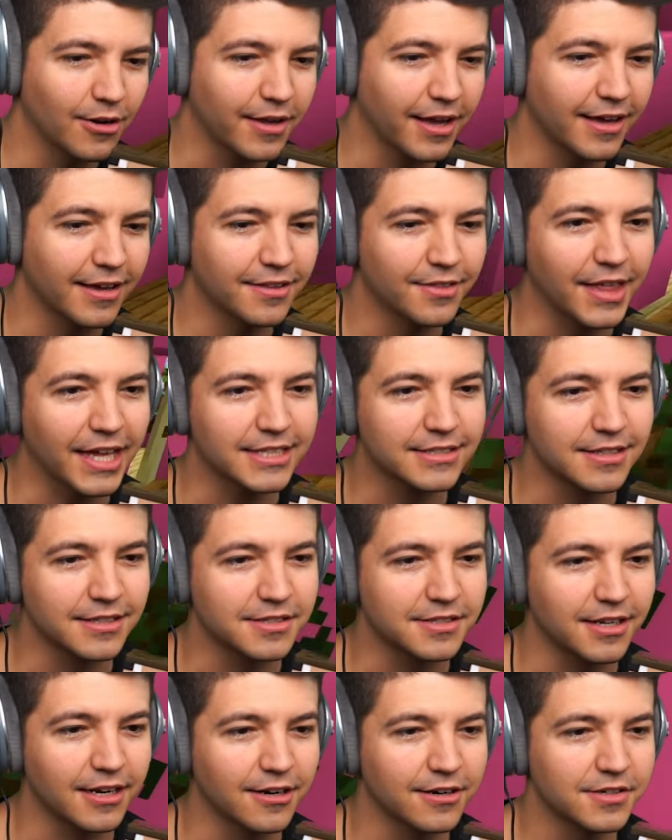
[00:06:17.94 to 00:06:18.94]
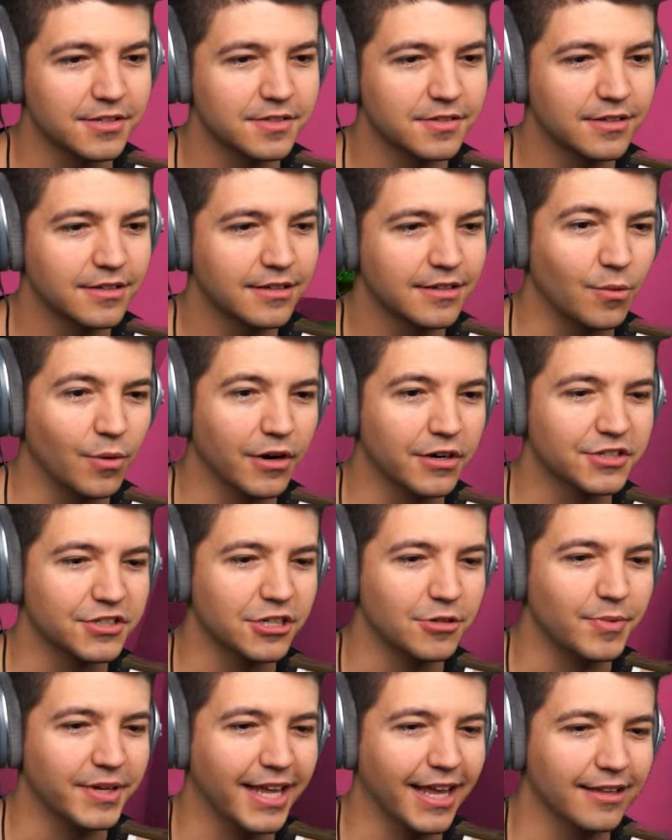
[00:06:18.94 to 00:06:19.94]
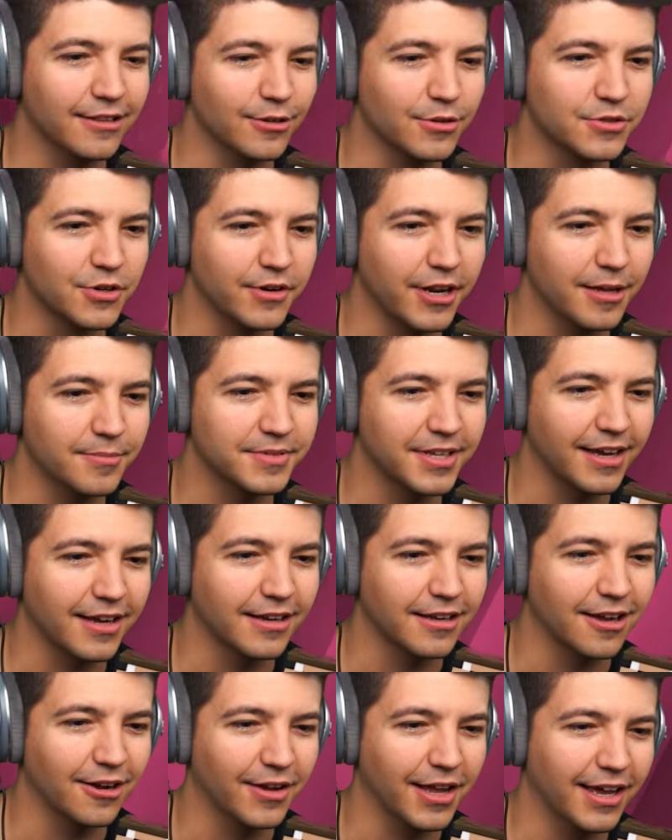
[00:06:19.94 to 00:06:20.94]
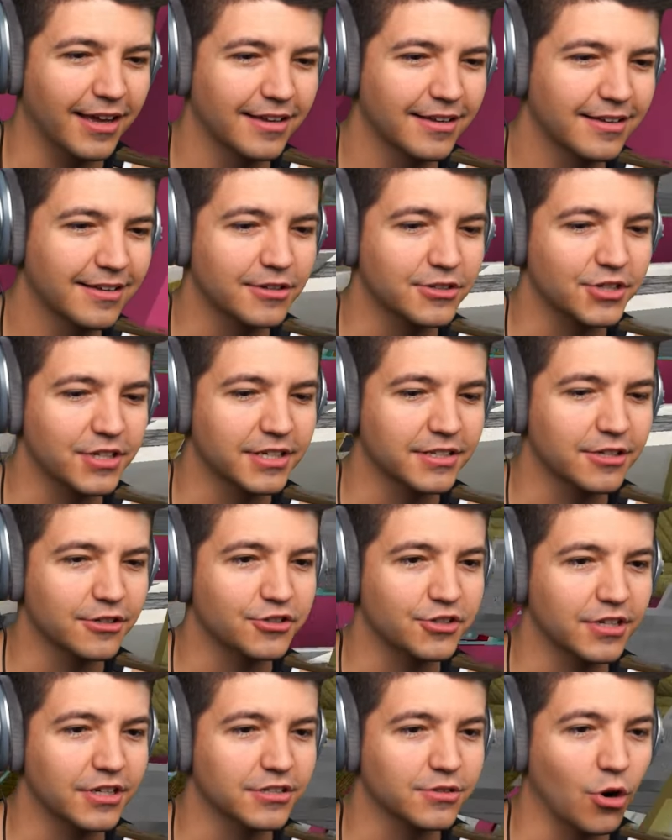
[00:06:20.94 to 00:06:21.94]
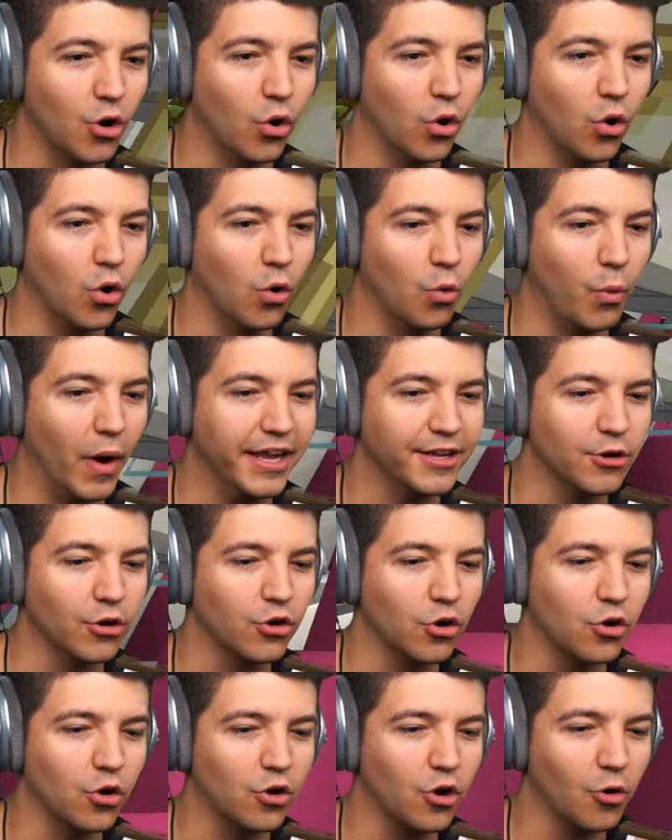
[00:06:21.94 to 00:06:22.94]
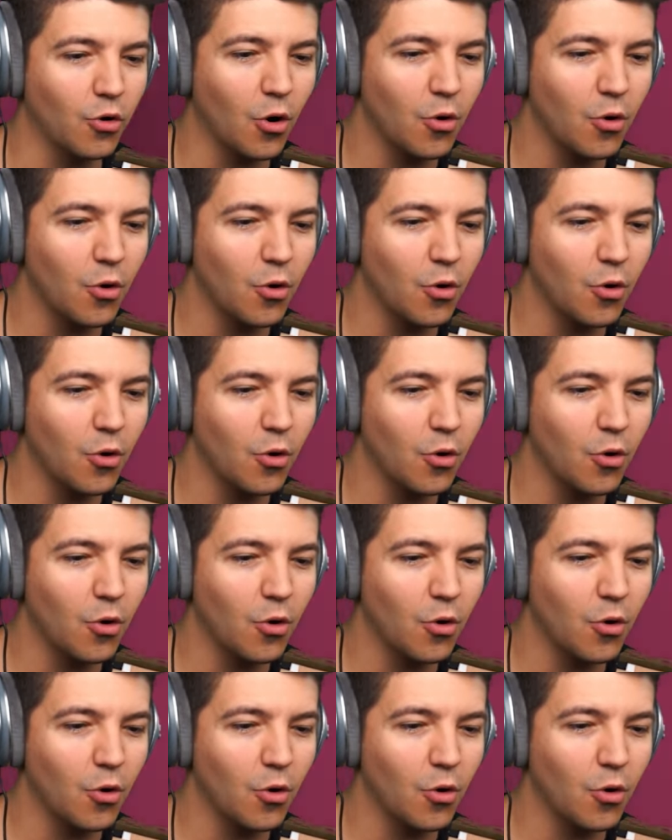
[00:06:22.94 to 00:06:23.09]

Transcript: Okay, that's the stairs. Where is she? We can't lose her name tag. Okay, here she is, here she is. Oh, wait, go, go, go, go,